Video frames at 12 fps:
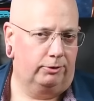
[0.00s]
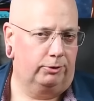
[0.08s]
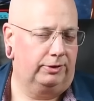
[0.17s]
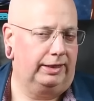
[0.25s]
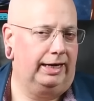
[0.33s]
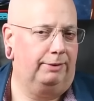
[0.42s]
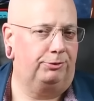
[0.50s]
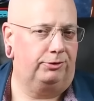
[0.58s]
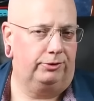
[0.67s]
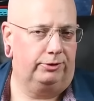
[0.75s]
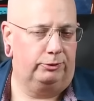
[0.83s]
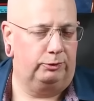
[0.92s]
or the
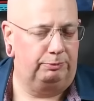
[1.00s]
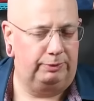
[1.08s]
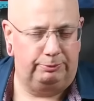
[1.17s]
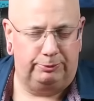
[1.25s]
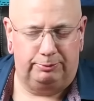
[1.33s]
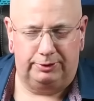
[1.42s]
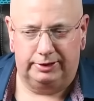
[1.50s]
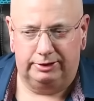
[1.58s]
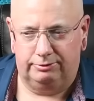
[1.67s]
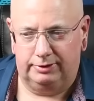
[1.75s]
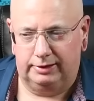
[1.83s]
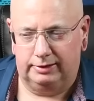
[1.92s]
absolute. what people
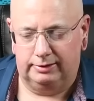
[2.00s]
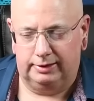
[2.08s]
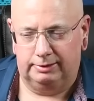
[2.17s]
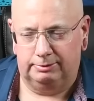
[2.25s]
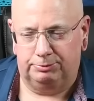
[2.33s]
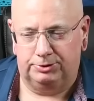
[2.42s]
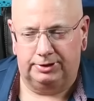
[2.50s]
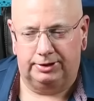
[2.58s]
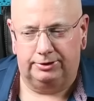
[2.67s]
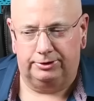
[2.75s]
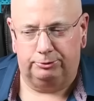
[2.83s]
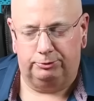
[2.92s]
believe in, in
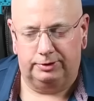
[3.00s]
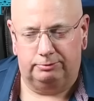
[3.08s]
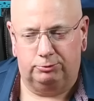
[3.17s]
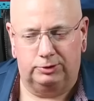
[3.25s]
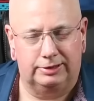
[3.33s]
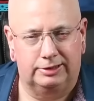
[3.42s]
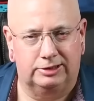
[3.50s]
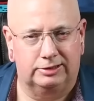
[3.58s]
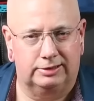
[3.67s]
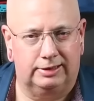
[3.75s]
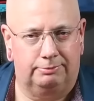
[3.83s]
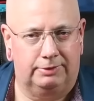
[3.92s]
particular re
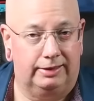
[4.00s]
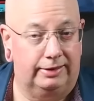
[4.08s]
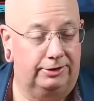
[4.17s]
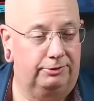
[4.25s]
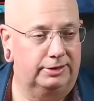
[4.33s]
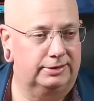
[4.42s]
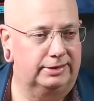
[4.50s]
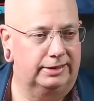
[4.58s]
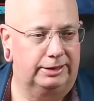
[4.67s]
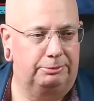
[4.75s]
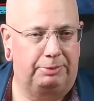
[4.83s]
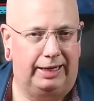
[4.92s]
religions, I'm not interested
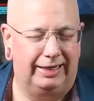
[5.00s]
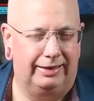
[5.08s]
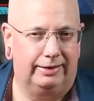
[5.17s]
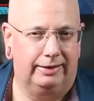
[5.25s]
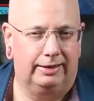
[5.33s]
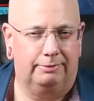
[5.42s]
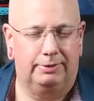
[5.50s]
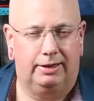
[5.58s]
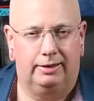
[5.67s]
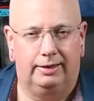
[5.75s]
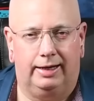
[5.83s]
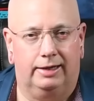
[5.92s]
in debating and I'm
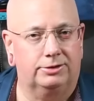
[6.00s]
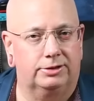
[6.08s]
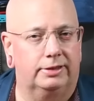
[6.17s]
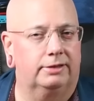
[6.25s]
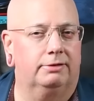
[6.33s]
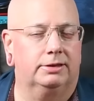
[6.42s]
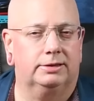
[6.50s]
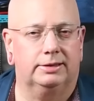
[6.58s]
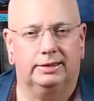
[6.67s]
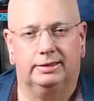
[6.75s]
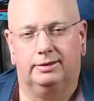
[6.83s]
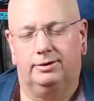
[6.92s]
not actually
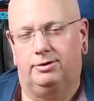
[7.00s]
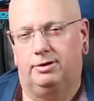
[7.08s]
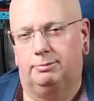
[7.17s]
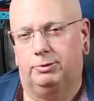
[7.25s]
interested in at all.